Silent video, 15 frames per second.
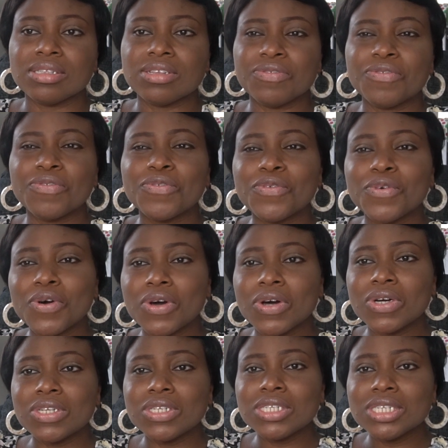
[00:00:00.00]
the
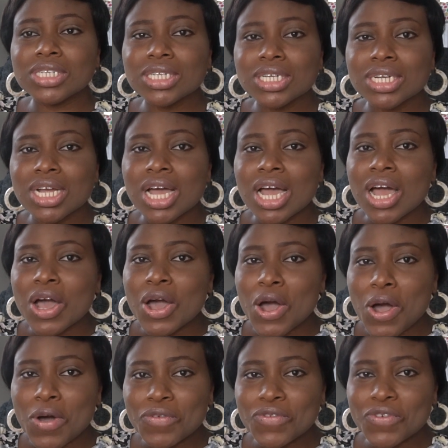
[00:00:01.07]
food
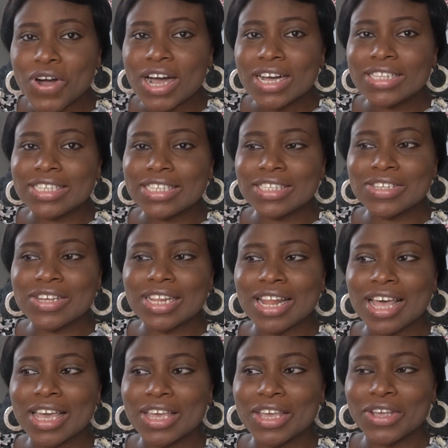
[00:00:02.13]
offered is not
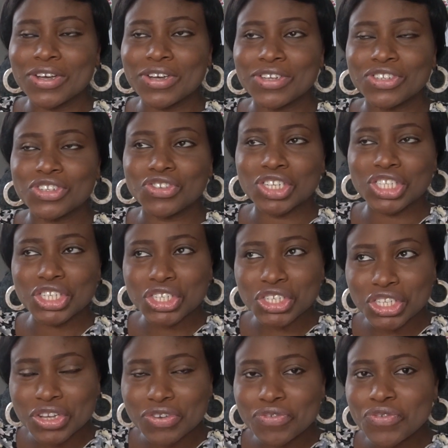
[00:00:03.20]
like your
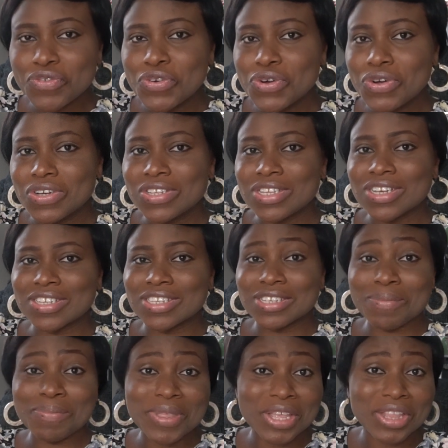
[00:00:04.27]
traditional food or
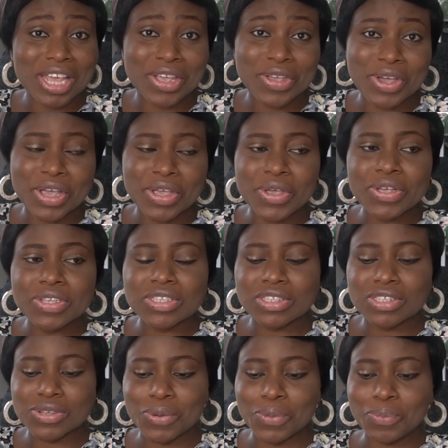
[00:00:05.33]
something that you are
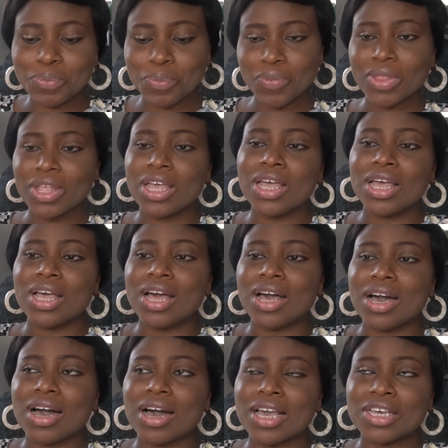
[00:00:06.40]
used to.
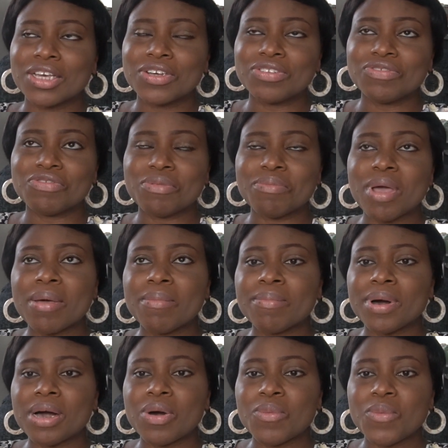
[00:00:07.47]
I could
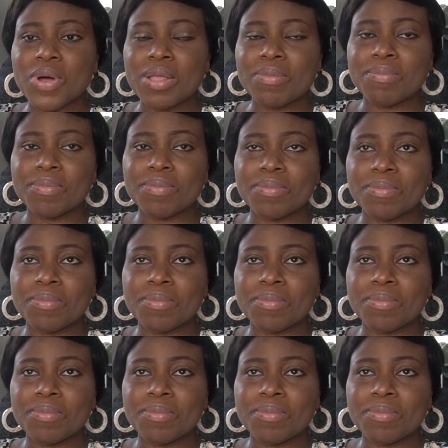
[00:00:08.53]
remember when